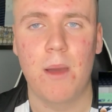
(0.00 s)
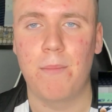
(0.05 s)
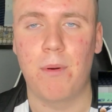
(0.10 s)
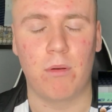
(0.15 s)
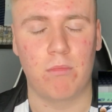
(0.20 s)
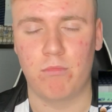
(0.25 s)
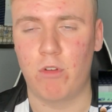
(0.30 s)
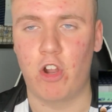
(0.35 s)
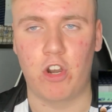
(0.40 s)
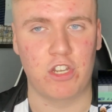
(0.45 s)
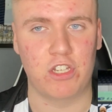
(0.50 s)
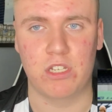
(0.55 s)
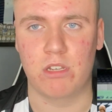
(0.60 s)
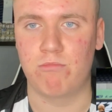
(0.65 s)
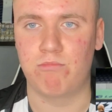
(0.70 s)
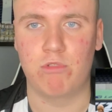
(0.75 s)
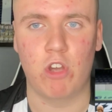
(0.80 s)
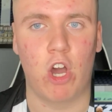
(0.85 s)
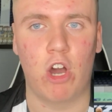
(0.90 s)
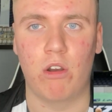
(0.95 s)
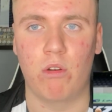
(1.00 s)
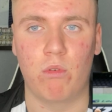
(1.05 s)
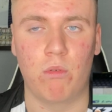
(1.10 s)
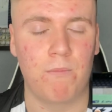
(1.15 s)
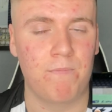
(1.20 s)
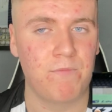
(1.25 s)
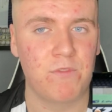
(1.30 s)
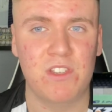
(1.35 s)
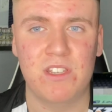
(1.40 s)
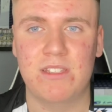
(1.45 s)
But honestly,
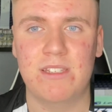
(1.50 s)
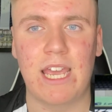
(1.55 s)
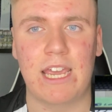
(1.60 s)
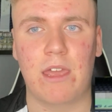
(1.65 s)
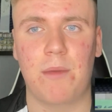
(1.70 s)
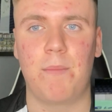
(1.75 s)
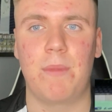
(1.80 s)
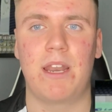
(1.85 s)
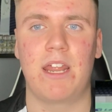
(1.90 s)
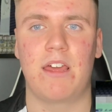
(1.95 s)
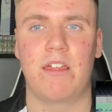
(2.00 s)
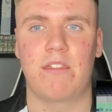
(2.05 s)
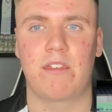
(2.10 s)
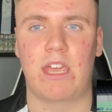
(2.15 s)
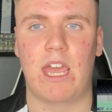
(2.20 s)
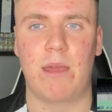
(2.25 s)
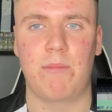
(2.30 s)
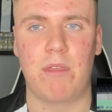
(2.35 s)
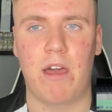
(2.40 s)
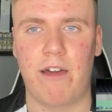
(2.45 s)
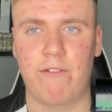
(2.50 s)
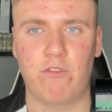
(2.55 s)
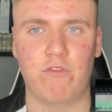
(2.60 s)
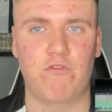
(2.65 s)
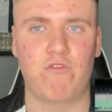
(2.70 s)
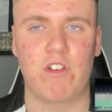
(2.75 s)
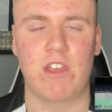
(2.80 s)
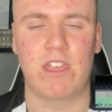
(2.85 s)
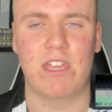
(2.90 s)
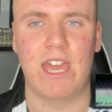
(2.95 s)
Darlow, second minute of the game, they have a
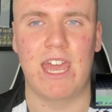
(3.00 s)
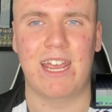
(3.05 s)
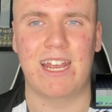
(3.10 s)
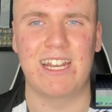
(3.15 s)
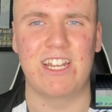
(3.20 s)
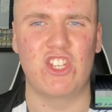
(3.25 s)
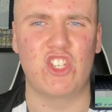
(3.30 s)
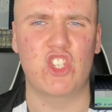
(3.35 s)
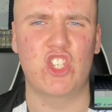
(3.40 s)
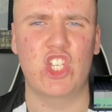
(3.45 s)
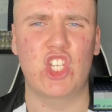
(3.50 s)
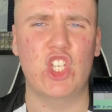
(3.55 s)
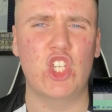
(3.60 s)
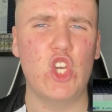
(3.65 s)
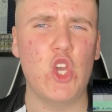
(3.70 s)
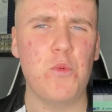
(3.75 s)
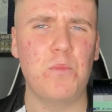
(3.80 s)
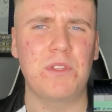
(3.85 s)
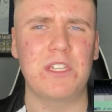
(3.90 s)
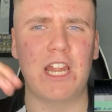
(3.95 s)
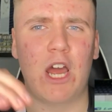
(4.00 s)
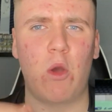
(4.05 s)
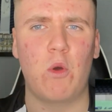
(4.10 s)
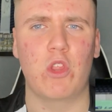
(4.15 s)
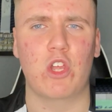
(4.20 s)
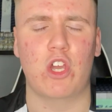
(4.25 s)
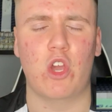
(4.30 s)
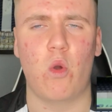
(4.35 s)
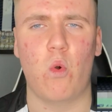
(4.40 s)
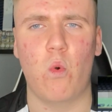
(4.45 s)
free kick, and he scooped it out
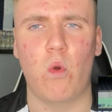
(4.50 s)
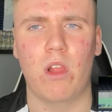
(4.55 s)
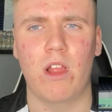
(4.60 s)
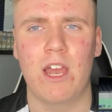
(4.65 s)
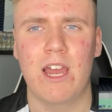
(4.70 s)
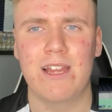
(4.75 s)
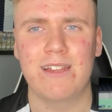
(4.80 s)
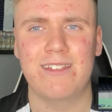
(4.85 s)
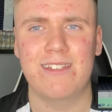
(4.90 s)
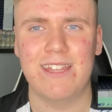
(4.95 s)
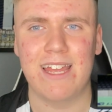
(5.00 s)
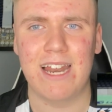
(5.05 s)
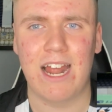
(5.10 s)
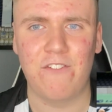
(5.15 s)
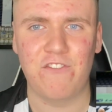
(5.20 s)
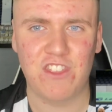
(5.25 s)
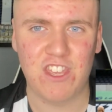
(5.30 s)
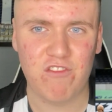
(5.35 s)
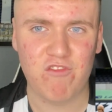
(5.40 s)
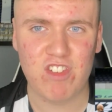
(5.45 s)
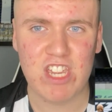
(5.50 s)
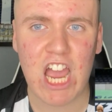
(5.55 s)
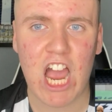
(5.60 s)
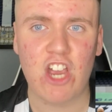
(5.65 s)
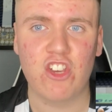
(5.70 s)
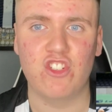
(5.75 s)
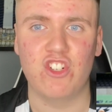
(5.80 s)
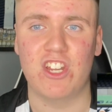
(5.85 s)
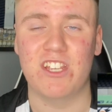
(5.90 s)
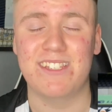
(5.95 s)
of the goal to then have the
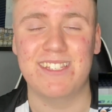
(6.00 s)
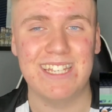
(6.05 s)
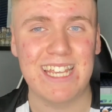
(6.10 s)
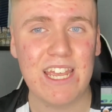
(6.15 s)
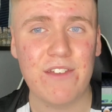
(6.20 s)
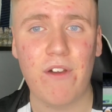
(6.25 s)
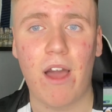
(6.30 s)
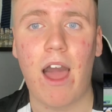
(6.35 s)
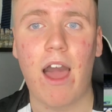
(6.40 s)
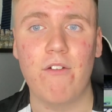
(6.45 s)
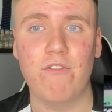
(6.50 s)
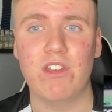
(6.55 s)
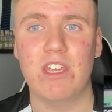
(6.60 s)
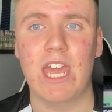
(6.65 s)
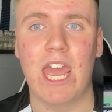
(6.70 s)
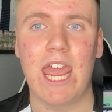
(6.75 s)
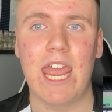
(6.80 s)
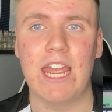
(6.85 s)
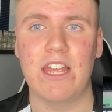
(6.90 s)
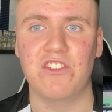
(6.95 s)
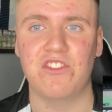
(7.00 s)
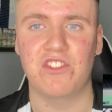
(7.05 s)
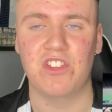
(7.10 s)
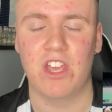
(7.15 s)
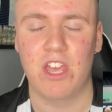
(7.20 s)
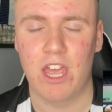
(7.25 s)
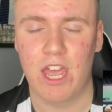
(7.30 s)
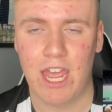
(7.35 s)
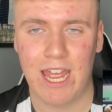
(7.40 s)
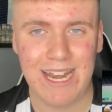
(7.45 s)
reaction to save Harry
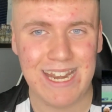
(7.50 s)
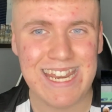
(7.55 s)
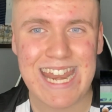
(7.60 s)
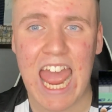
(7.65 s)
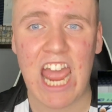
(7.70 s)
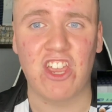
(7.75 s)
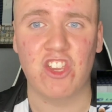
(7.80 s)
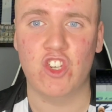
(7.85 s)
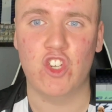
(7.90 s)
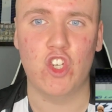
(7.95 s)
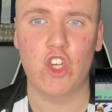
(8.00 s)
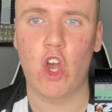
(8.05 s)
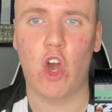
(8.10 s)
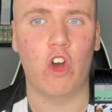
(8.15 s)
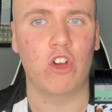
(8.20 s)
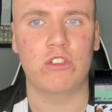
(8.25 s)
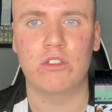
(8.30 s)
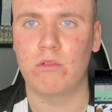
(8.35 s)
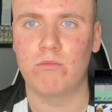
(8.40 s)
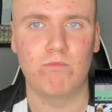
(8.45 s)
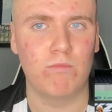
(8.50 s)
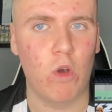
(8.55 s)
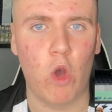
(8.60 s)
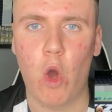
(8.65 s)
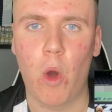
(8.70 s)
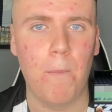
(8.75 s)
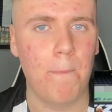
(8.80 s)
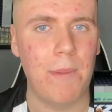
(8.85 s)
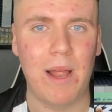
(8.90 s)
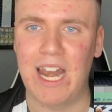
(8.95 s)
Kane's next shot
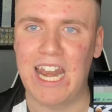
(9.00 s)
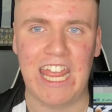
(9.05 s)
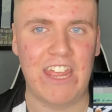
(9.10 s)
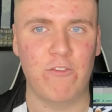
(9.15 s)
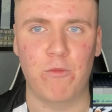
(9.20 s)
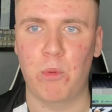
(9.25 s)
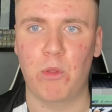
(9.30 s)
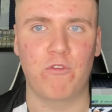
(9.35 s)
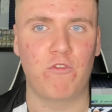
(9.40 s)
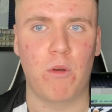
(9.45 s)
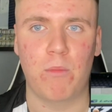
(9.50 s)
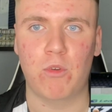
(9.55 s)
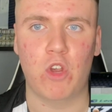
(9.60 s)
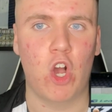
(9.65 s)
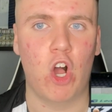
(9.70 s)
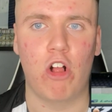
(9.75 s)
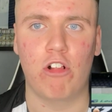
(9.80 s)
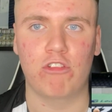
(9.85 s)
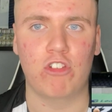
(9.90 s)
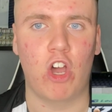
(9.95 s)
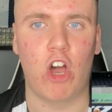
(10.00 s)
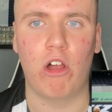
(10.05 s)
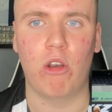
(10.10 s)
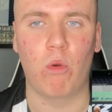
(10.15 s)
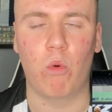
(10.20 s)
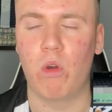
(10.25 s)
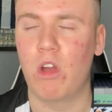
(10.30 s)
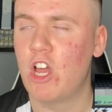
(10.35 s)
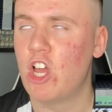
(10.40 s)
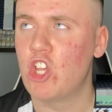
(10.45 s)
unbelievable from Karl
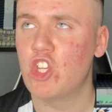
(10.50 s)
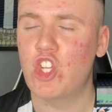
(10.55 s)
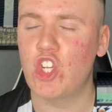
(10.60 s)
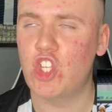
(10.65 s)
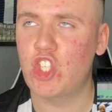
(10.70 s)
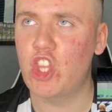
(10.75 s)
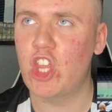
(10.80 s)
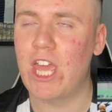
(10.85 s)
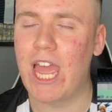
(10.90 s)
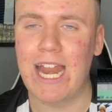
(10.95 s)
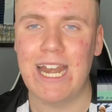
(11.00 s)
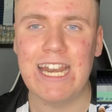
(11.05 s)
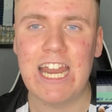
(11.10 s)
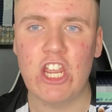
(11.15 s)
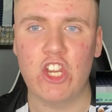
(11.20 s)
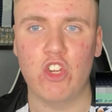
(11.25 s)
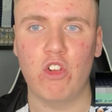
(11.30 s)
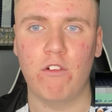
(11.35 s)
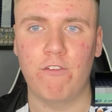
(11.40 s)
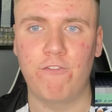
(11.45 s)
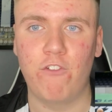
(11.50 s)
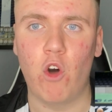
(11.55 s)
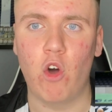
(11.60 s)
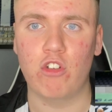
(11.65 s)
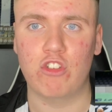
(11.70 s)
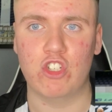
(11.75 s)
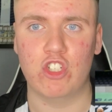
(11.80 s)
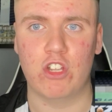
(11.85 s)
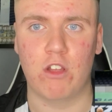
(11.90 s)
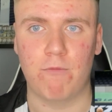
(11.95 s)
Darlow. Just the initial
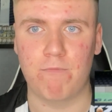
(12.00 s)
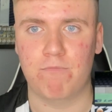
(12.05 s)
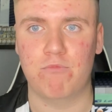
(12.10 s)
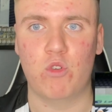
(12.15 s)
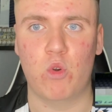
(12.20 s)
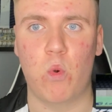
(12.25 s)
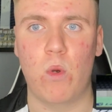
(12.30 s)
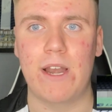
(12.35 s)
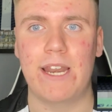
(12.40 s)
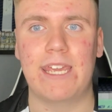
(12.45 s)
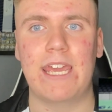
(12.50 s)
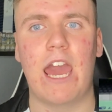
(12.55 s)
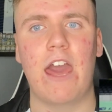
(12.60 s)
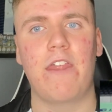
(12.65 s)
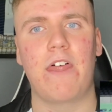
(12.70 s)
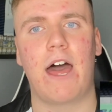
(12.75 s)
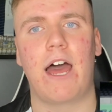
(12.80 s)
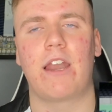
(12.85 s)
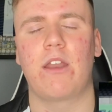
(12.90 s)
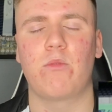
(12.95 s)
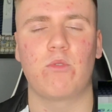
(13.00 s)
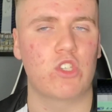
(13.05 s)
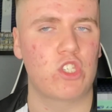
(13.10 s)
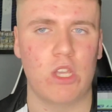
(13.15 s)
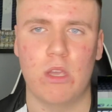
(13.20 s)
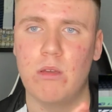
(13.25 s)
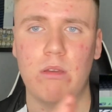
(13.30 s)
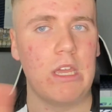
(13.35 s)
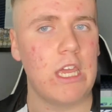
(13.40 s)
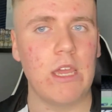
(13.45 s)
thought, just to quickly get that, and it
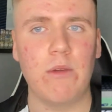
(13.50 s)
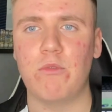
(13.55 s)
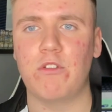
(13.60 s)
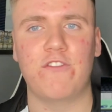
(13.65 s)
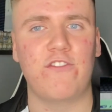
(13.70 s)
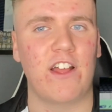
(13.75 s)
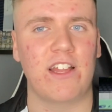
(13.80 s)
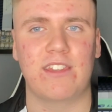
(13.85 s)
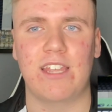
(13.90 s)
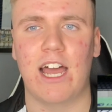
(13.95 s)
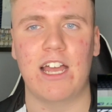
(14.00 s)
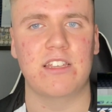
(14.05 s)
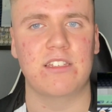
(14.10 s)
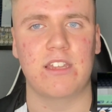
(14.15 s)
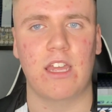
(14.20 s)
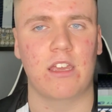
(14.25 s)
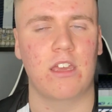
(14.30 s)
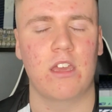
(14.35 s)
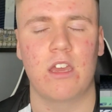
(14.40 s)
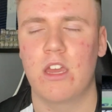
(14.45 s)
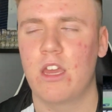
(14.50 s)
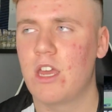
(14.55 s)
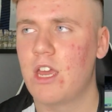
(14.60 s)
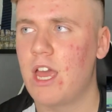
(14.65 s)
was it was fantastic.